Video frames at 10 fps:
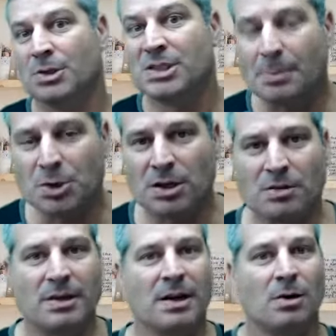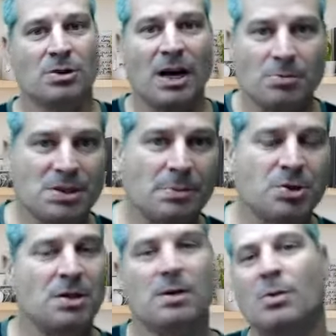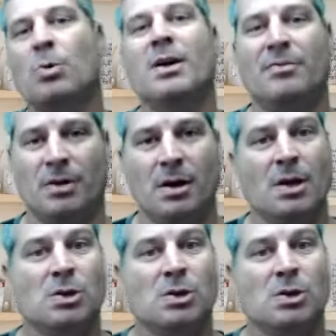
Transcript: a reception area or not a reception area, whatever.